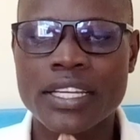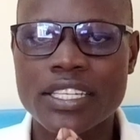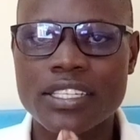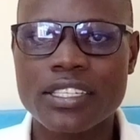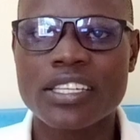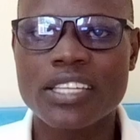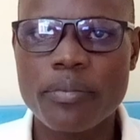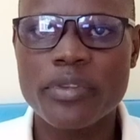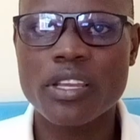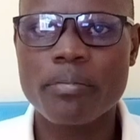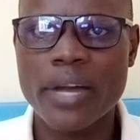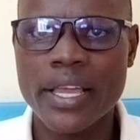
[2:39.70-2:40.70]
is
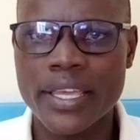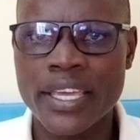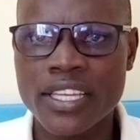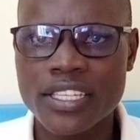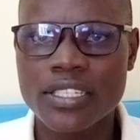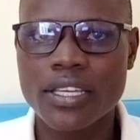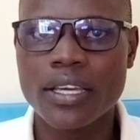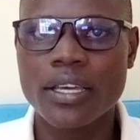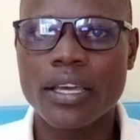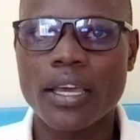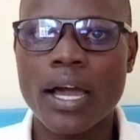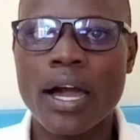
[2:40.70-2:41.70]
determined by age
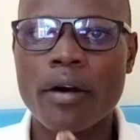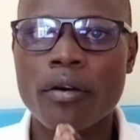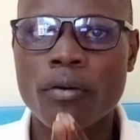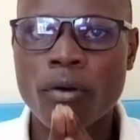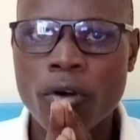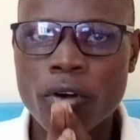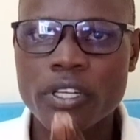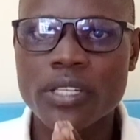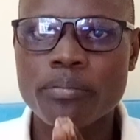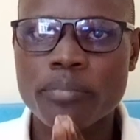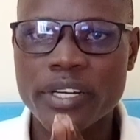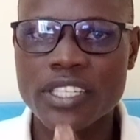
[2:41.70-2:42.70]
are
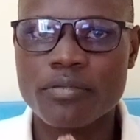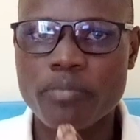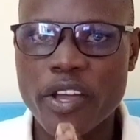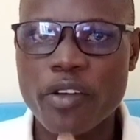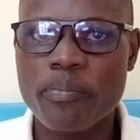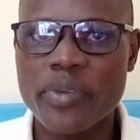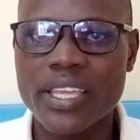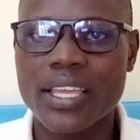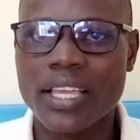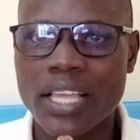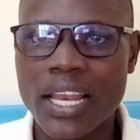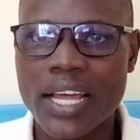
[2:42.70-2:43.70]
called
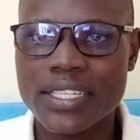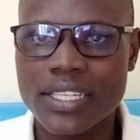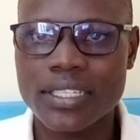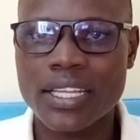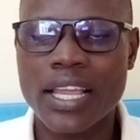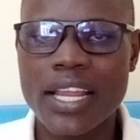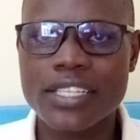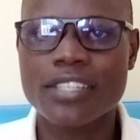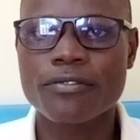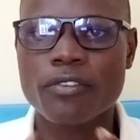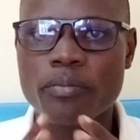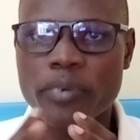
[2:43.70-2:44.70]
presbyopic glasses, the
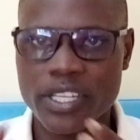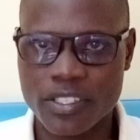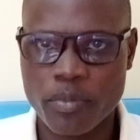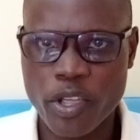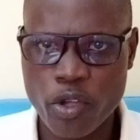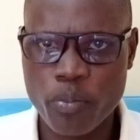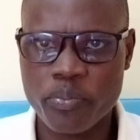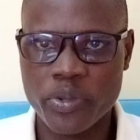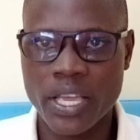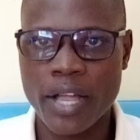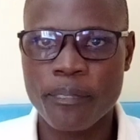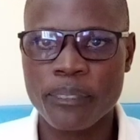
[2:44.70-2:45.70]
glasses for
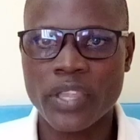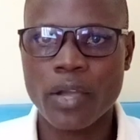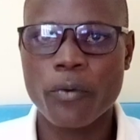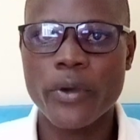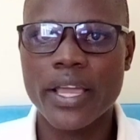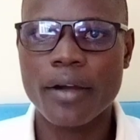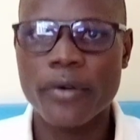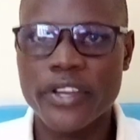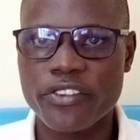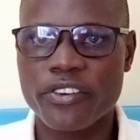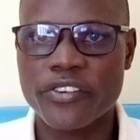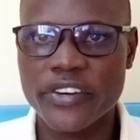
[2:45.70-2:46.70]
presbyopia, where when
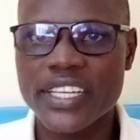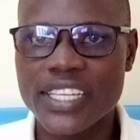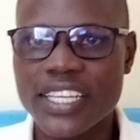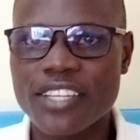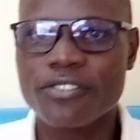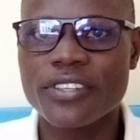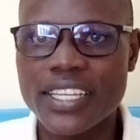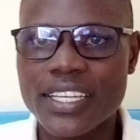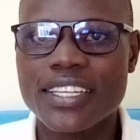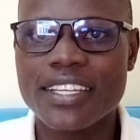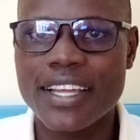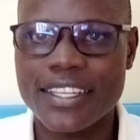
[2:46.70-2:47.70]
you're reading, you
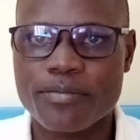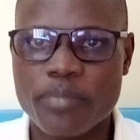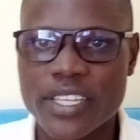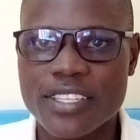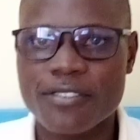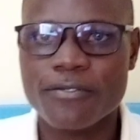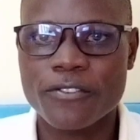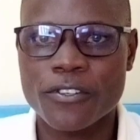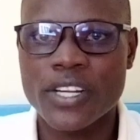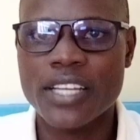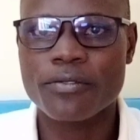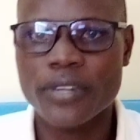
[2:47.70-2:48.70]
need the specs for
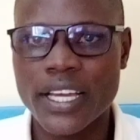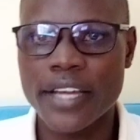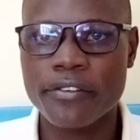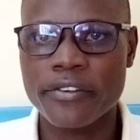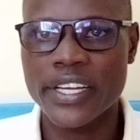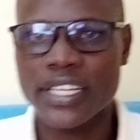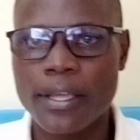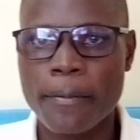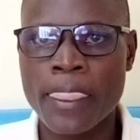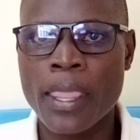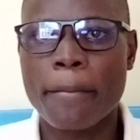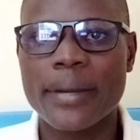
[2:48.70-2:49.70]
that you can read.
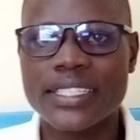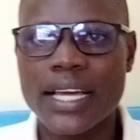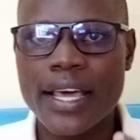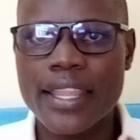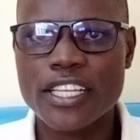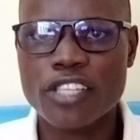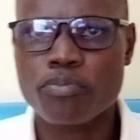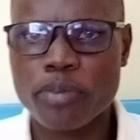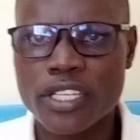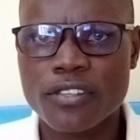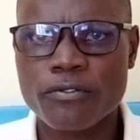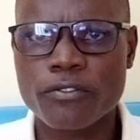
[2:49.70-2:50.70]
But other
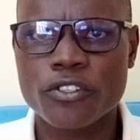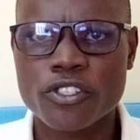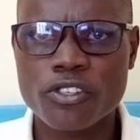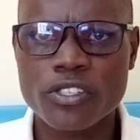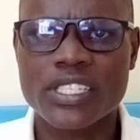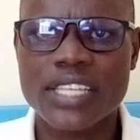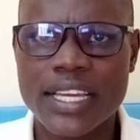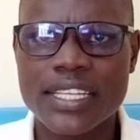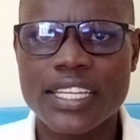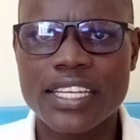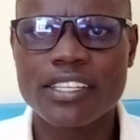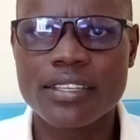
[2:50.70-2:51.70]
specs for
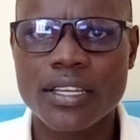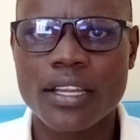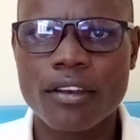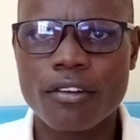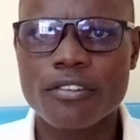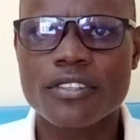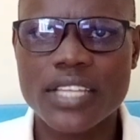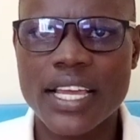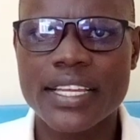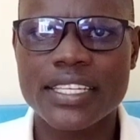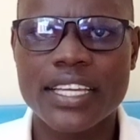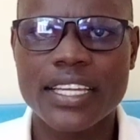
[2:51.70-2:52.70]
short-sighted,
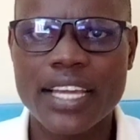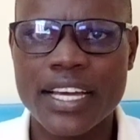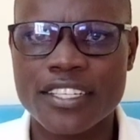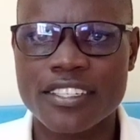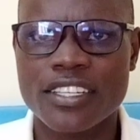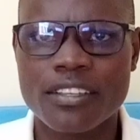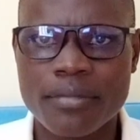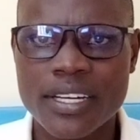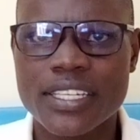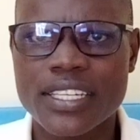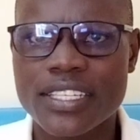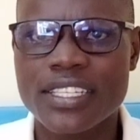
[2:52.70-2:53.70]
long-sighted,
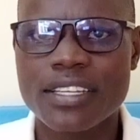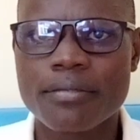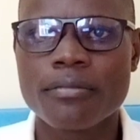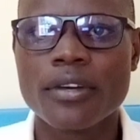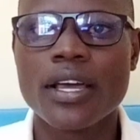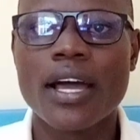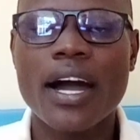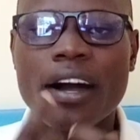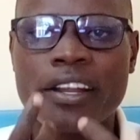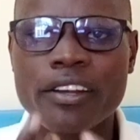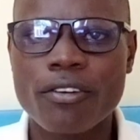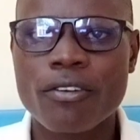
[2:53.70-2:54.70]
astigmatism,
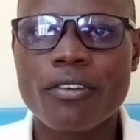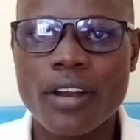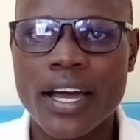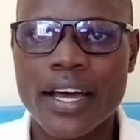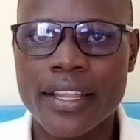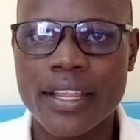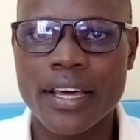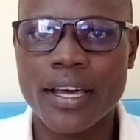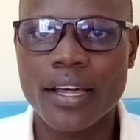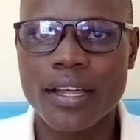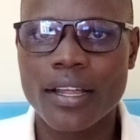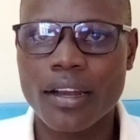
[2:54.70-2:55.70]
and all other
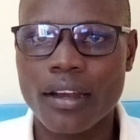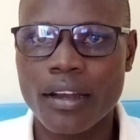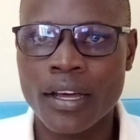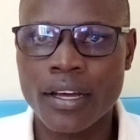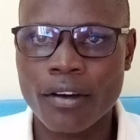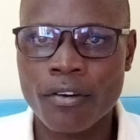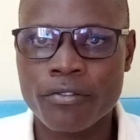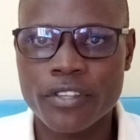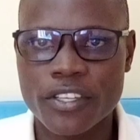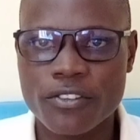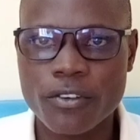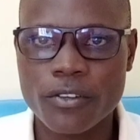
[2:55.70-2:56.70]
of the
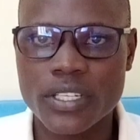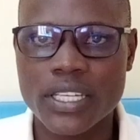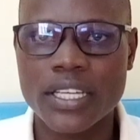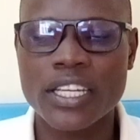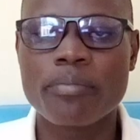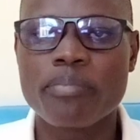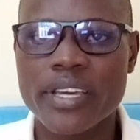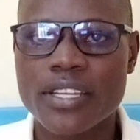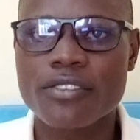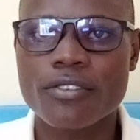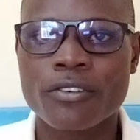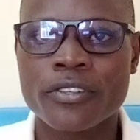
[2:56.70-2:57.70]
sort
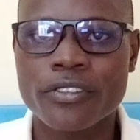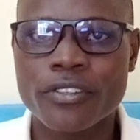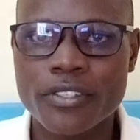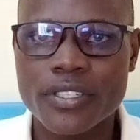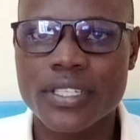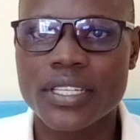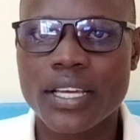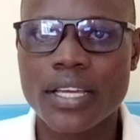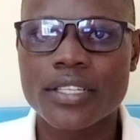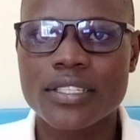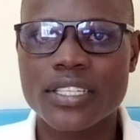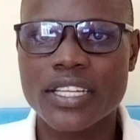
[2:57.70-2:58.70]
depends on those
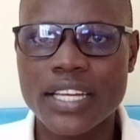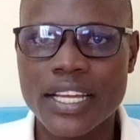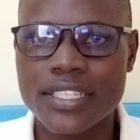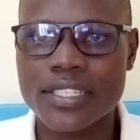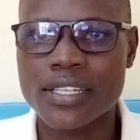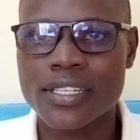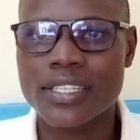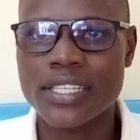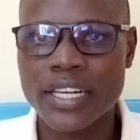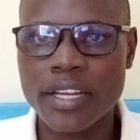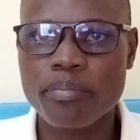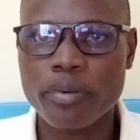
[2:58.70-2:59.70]
seriously
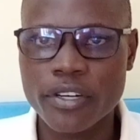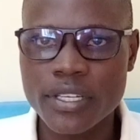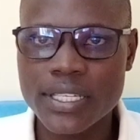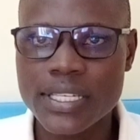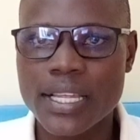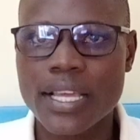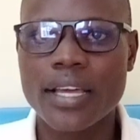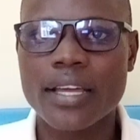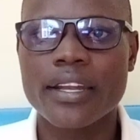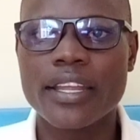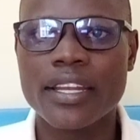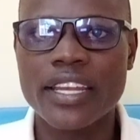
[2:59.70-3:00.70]
3 points:
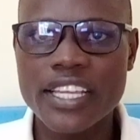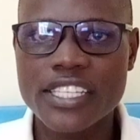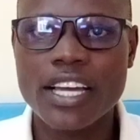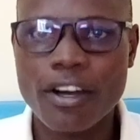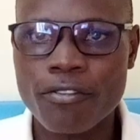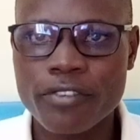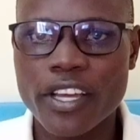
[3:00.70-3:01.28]
the nature of